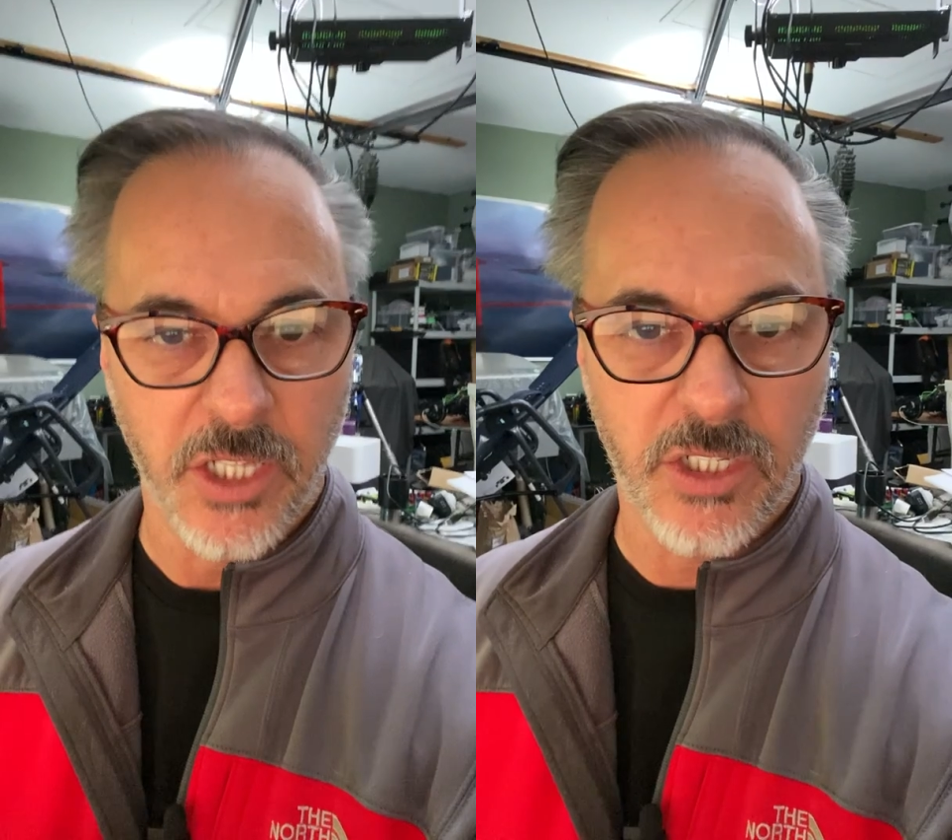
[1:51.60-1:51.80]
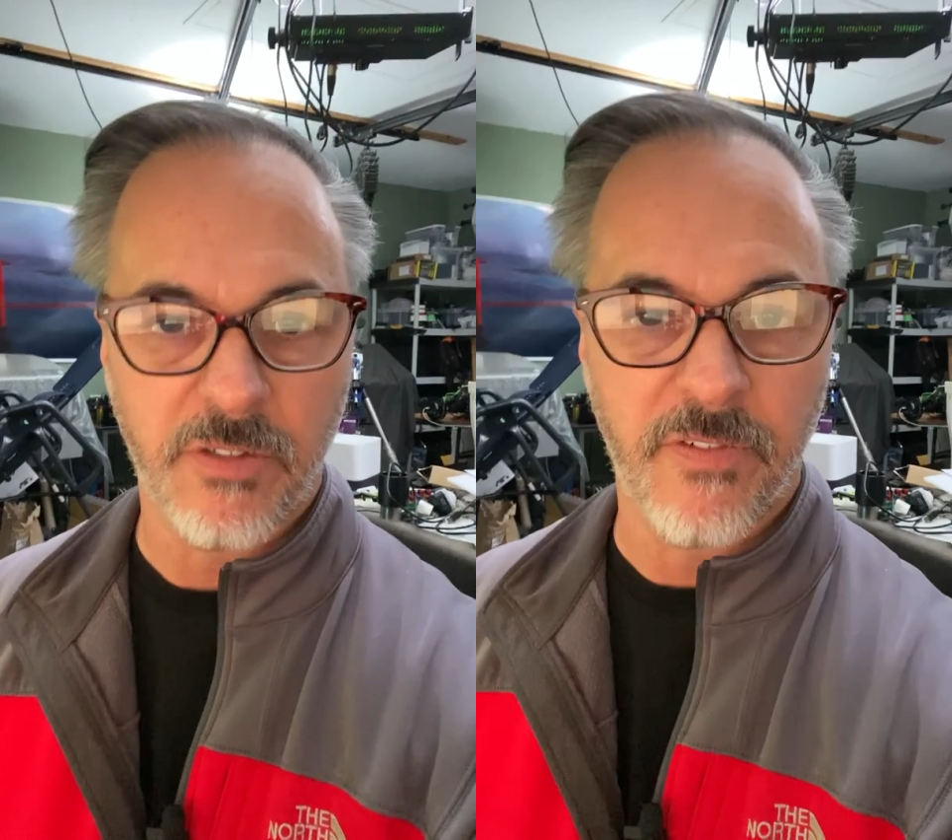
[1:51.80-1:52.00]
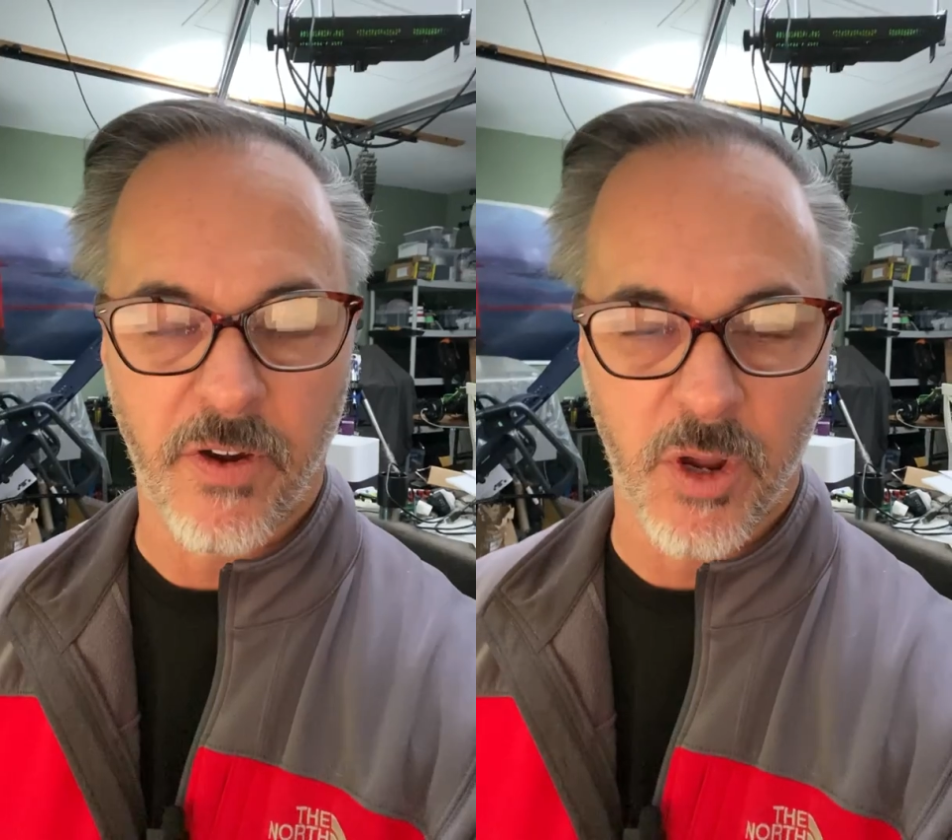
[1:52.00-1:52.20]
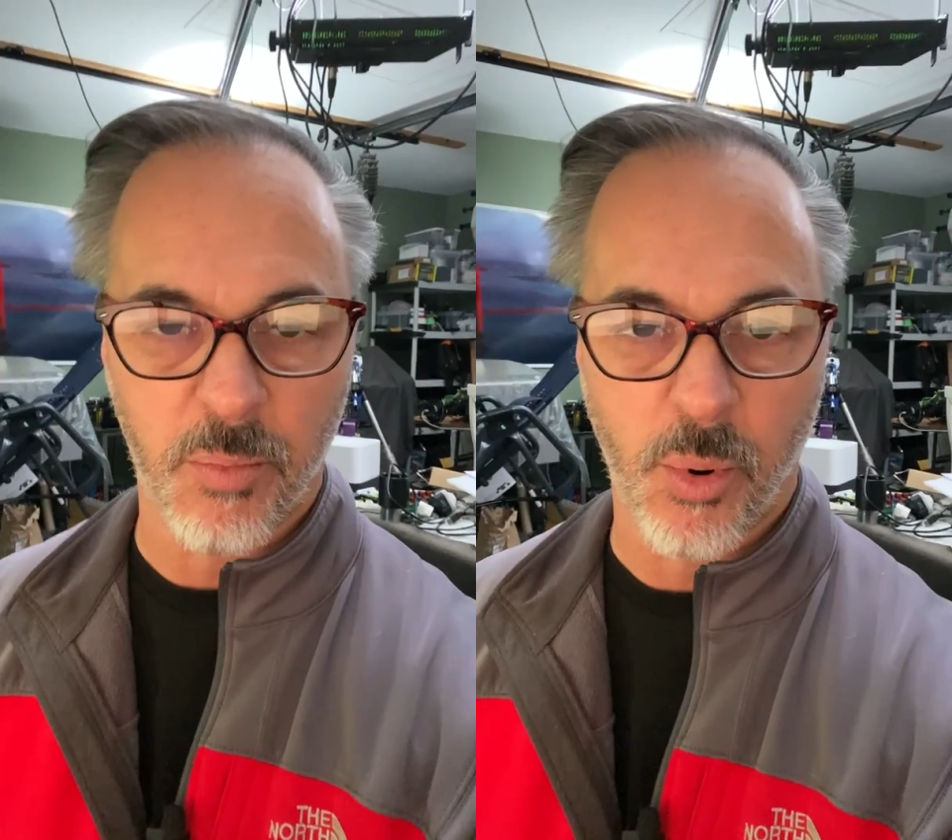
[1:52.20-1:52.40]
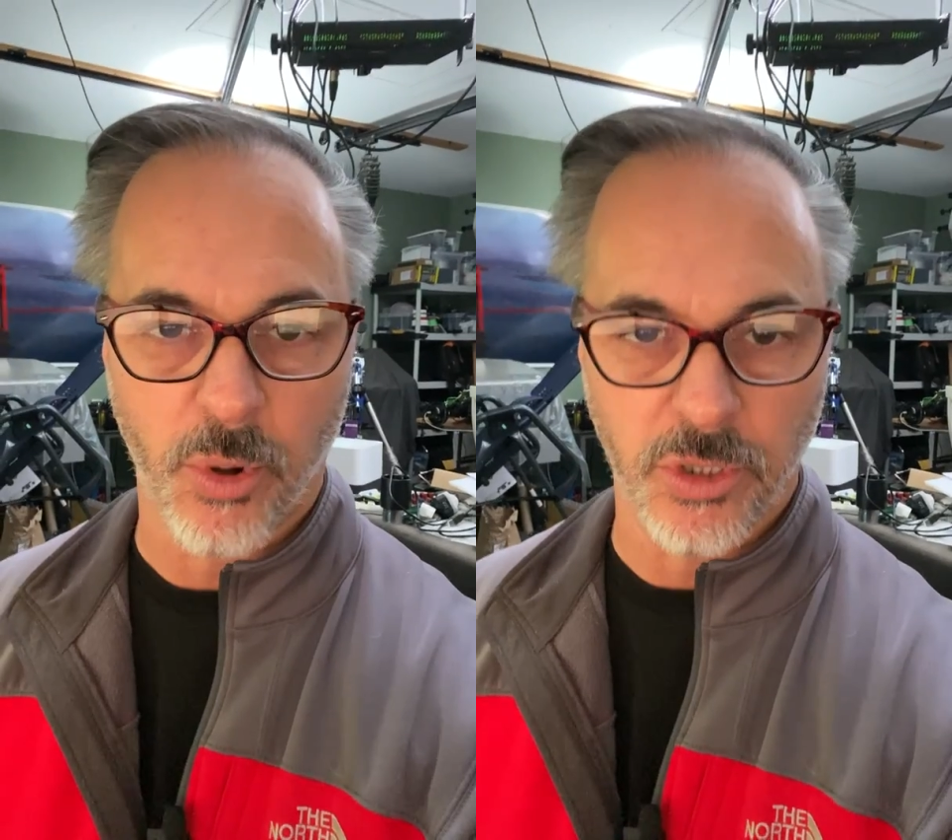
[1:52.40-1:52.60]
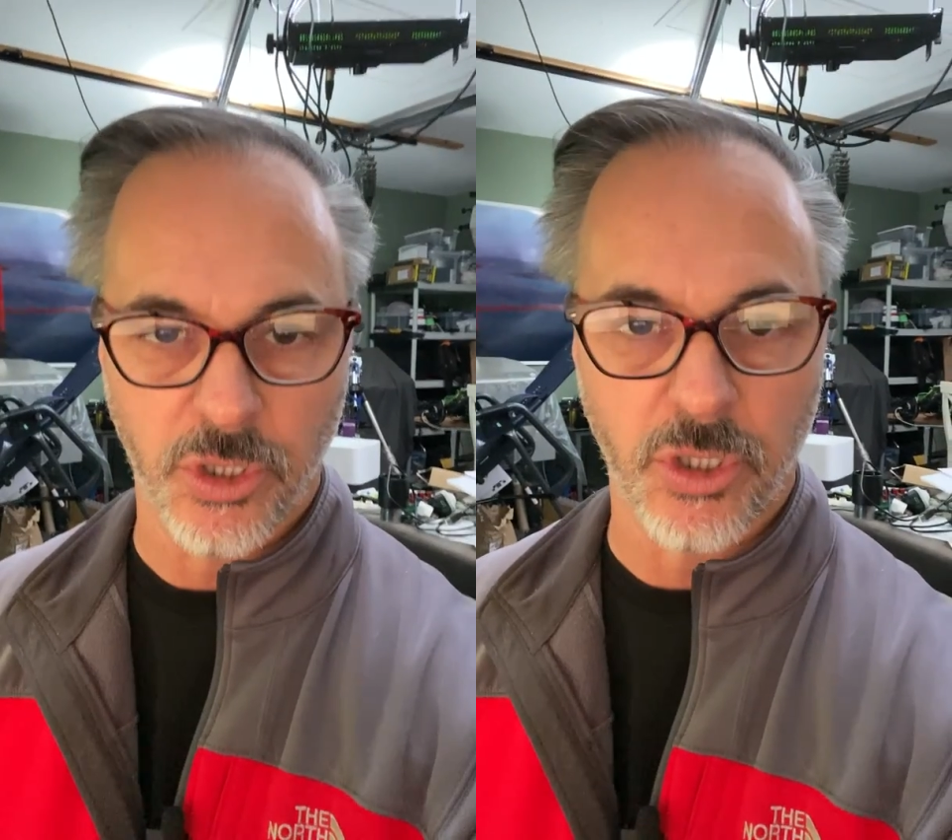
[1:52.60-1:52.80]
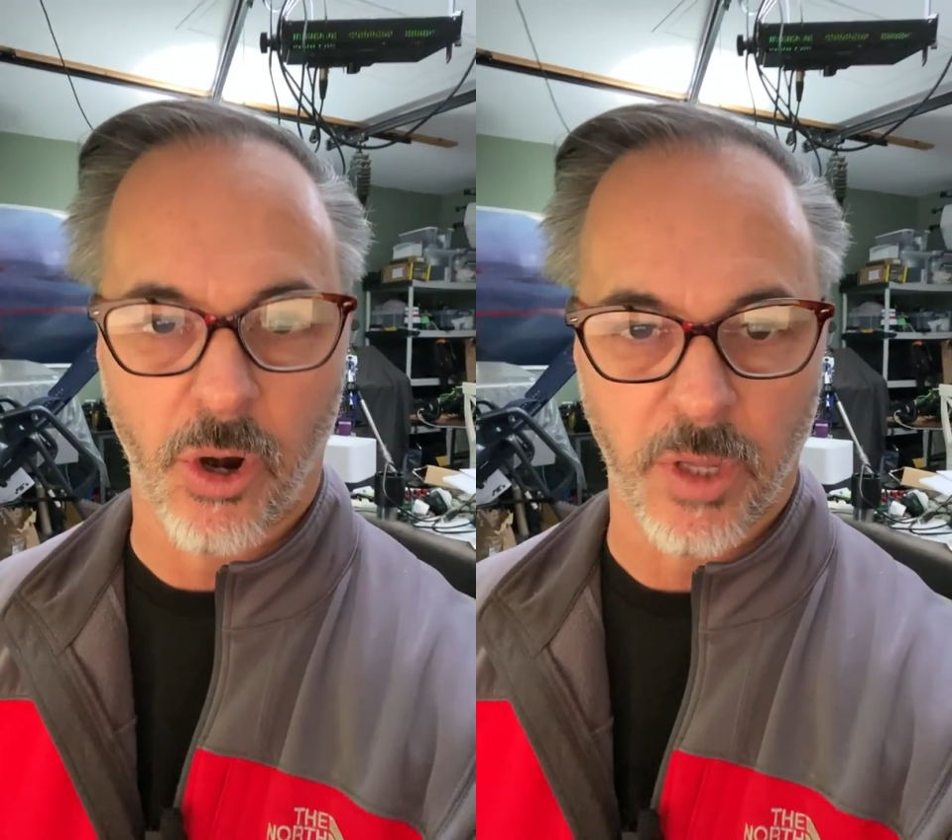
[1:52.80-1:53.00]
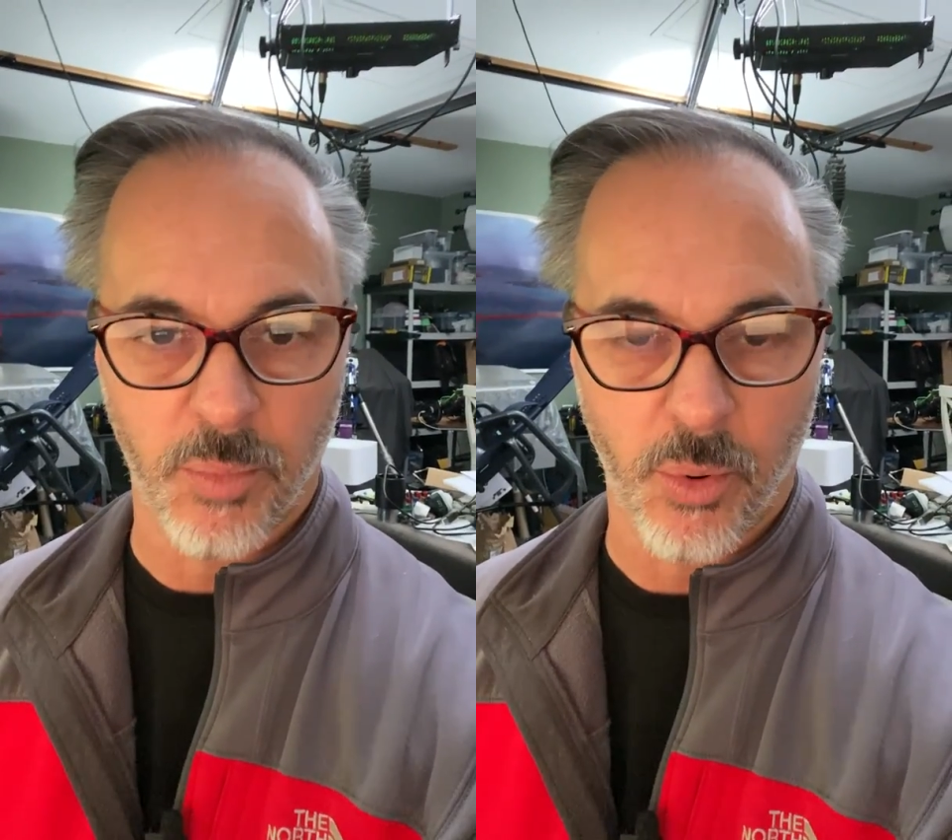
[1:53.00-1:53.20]
And this is a very important
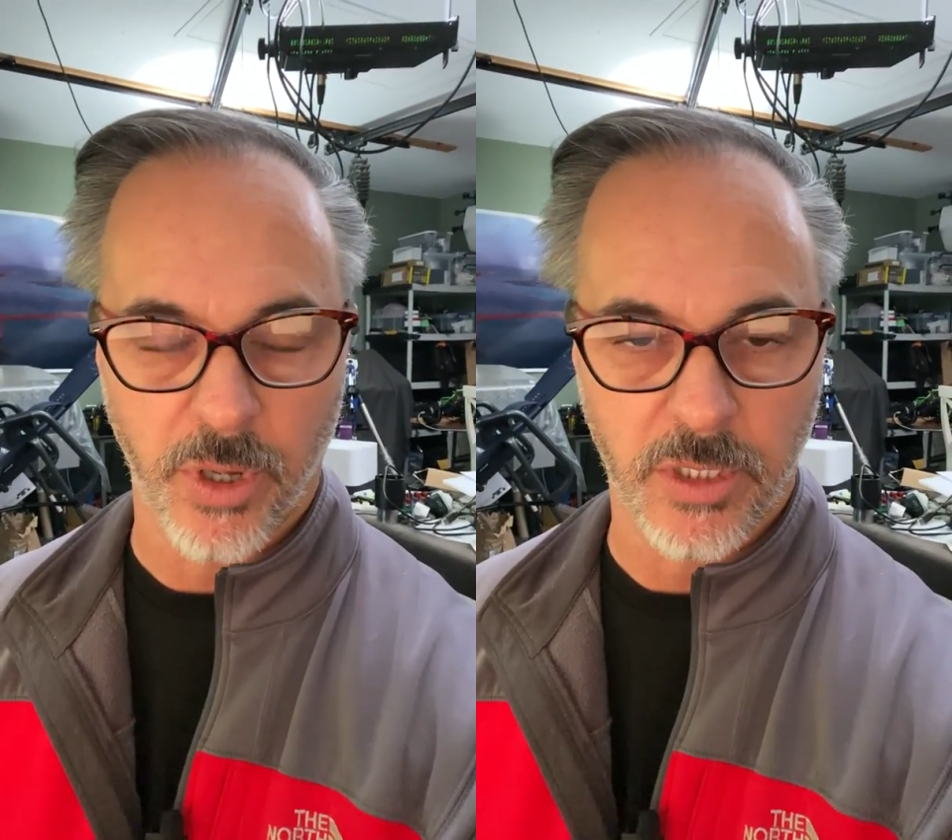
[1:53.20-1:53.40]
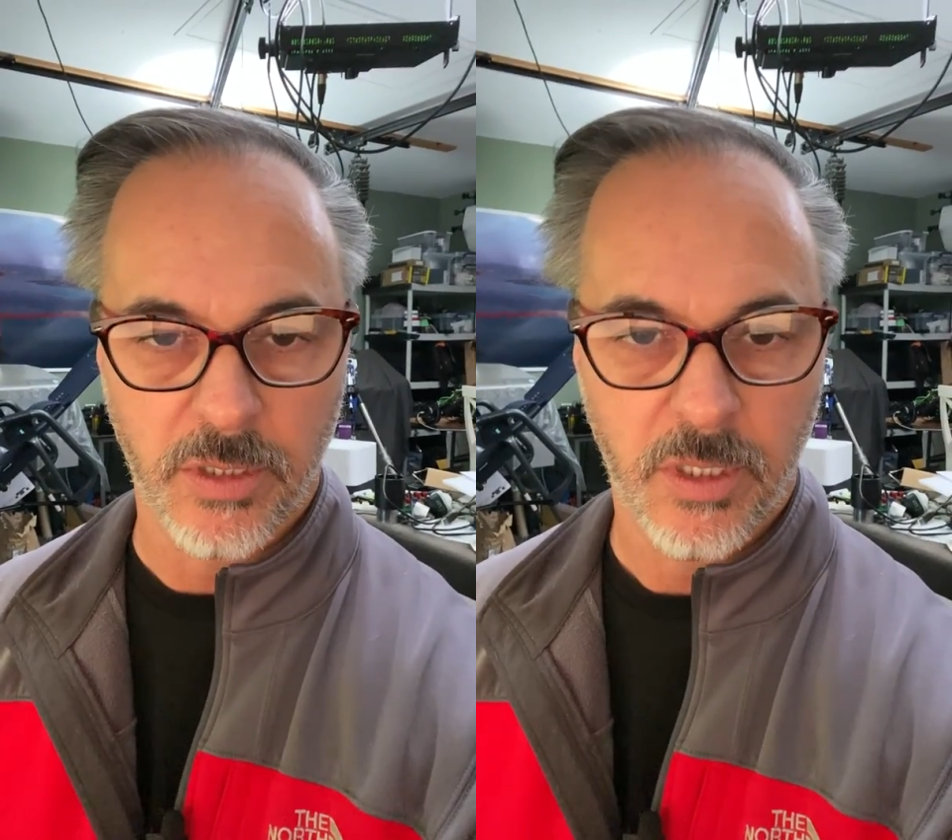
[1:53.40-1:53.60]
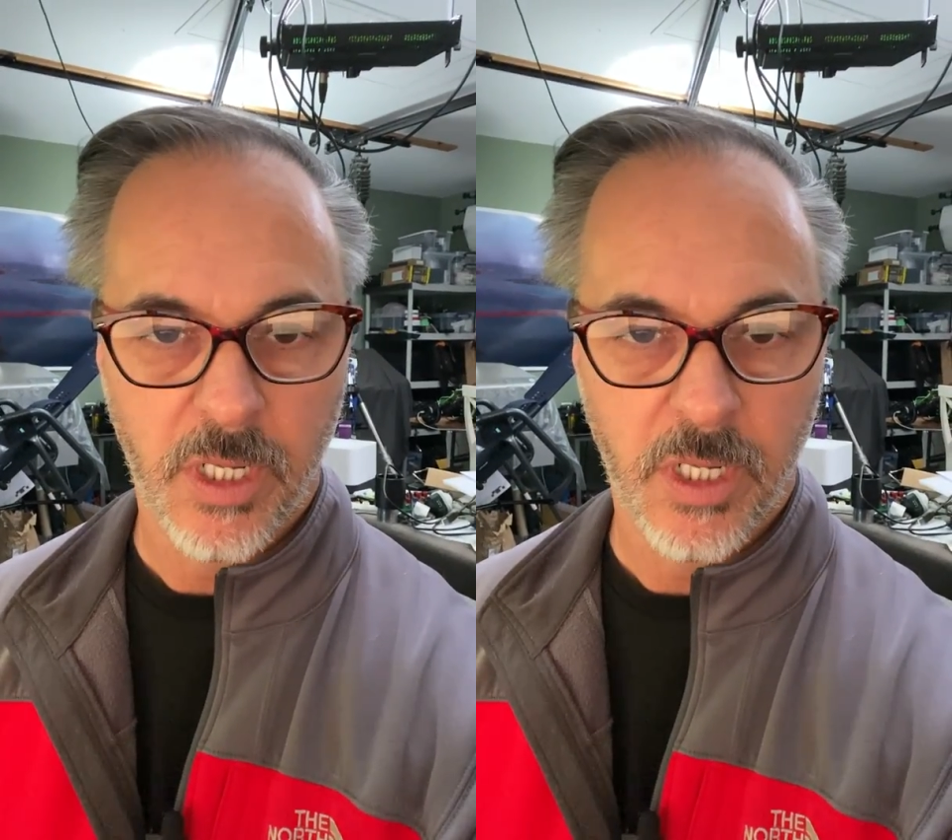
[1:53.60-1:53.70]
starting point.